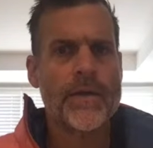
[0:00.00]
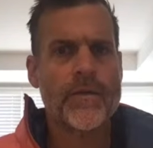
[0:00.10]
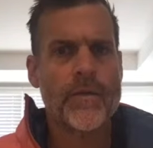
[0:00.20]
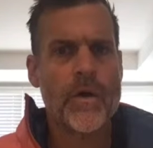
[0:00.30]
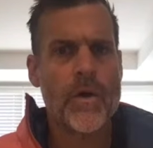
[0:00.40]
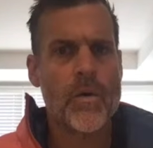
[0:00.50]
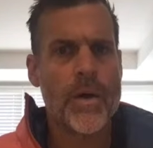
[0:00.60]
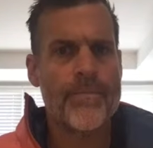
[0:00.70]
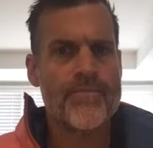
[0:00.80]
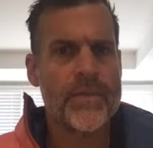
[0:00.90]

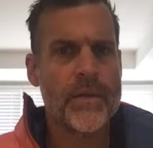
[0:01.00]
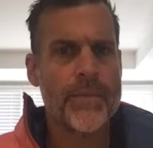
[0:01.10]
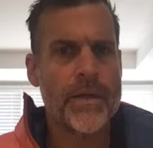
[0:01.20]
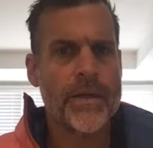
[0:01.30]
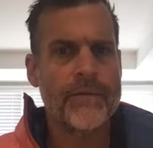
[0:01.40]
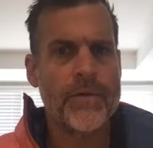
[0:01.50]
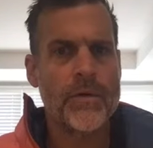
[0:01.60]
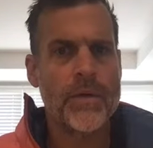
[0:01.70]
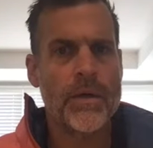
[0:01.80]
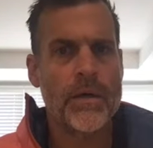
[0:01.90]
So I'm going to give
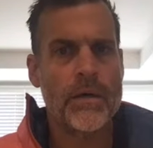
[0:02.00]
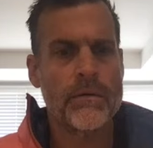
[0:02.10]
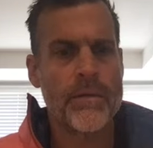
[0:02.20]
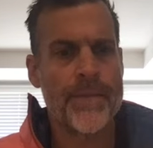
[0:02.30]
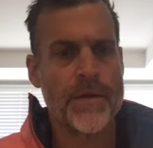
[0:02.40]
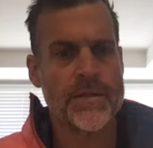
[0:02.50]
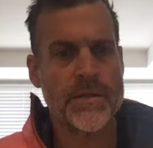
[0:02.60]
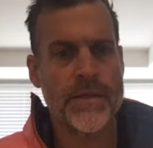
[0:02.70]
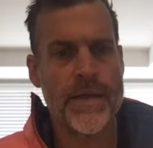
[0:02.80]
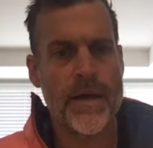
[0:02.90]
you a
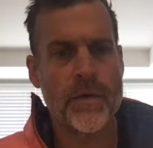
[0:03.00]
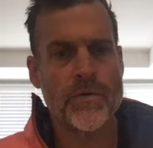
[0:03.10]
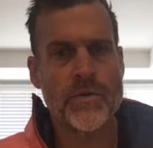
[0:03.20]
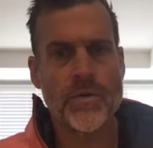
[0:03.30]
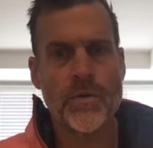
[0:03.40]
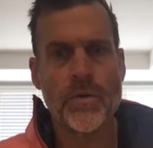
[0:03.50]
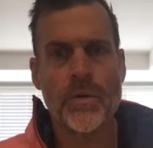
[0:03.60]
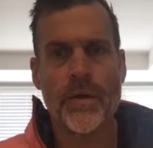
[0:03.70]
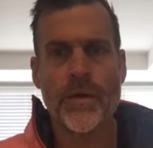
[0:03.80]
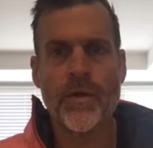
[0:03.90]
comparison now
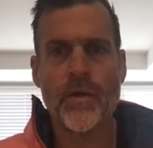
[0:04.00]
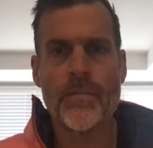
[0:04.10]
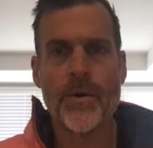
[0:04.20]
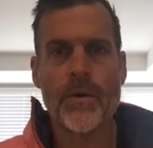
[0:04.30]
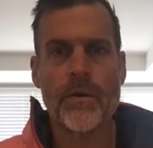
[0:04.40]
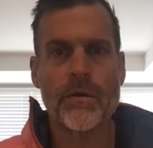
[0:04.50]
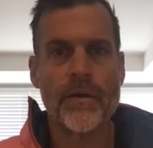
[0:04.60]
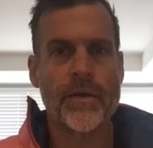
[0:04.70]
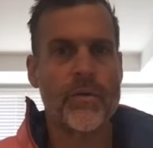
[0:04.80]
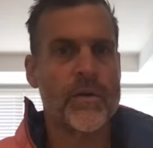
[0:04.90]
to a newer motor,
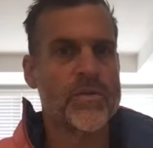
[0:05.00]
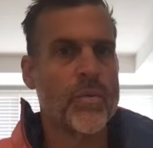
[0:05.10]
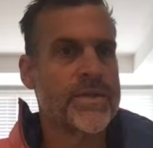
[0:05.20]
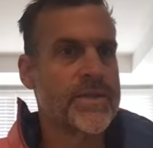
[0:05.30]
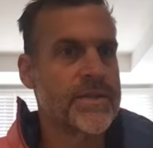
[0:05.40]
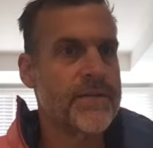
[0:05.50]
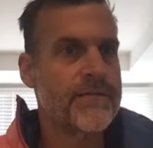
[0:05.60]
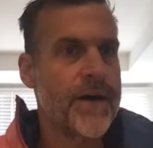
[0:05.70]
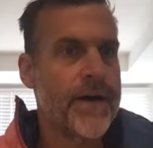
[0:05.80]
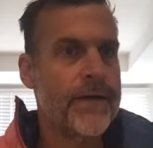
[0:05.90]
the
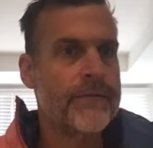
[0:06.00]
QS165.